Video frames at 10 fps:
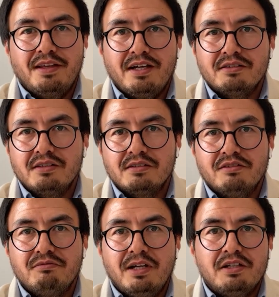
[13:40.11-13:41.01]
thousands
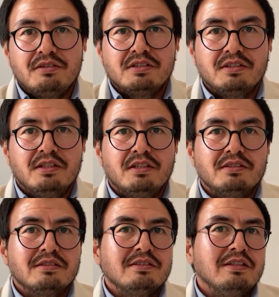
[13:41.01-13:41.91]
of
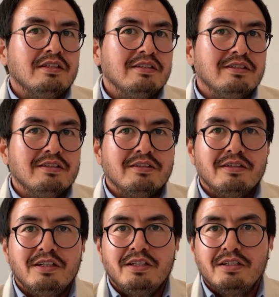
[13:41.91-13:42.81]
madrasas,
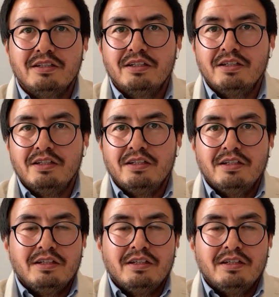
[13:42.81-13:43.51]
in